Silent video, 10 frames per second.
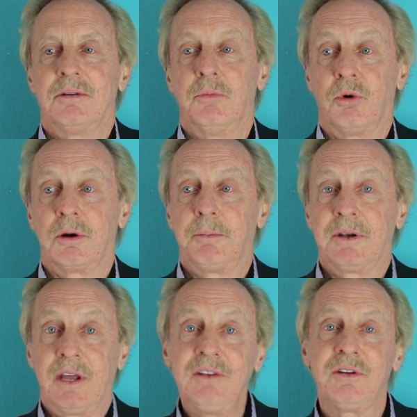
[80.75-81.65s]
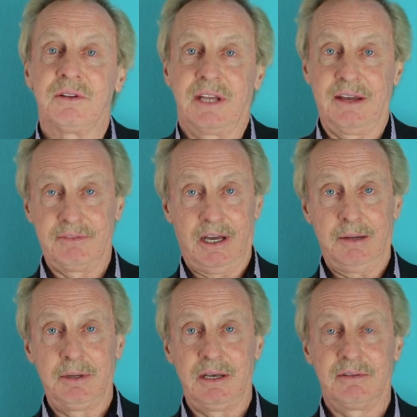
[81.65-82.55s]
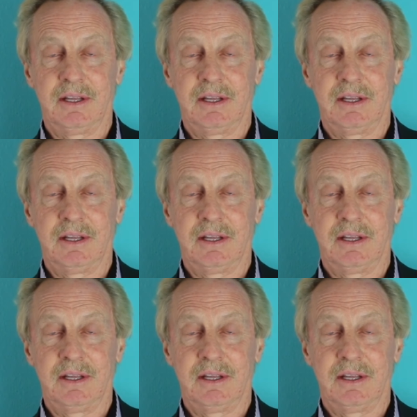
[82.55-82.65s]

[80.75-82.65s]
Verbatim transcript: more potential to have diabetes.